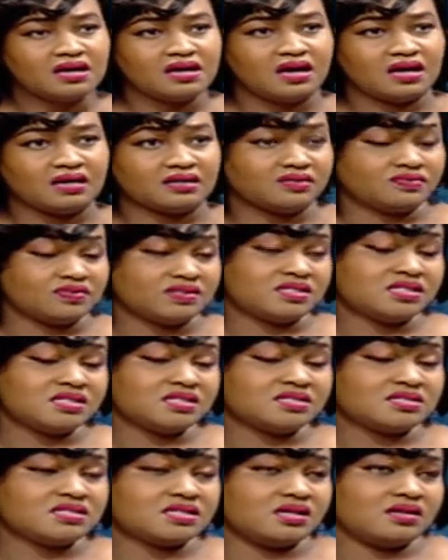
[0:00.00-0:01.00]
And if it
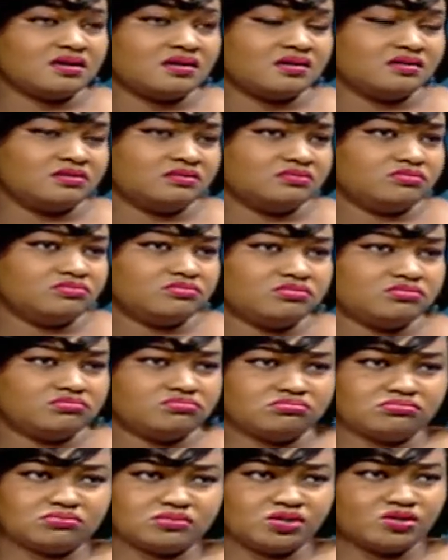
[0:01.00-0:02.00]
is,
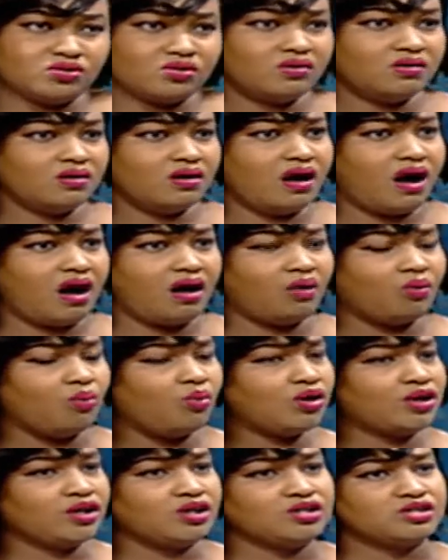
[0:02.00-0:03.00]

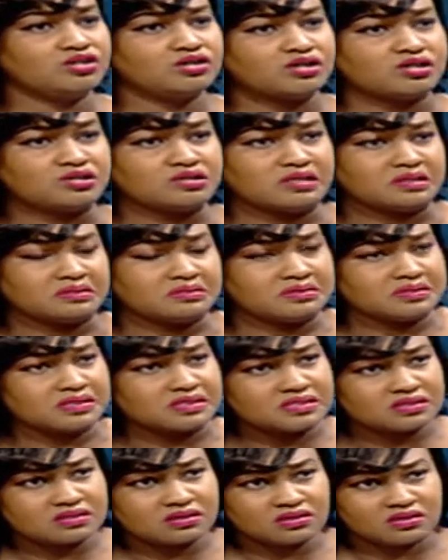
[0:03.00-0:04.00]
what are you doing to deal with
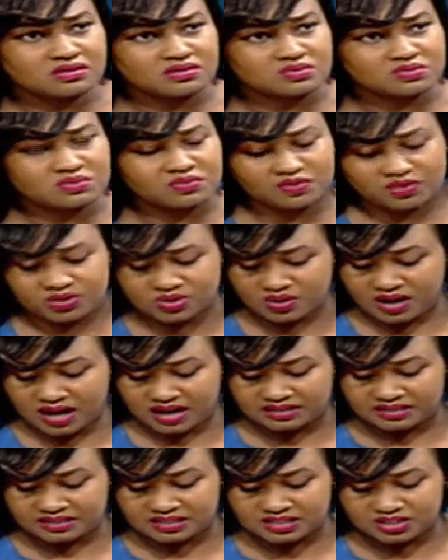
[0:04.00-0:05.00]
this? Because we've also
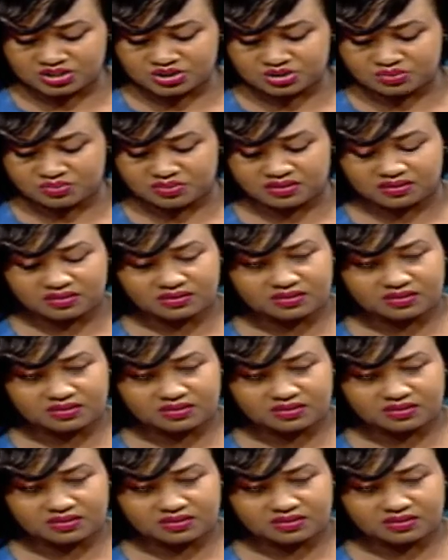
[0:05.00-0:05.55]
had an issue with,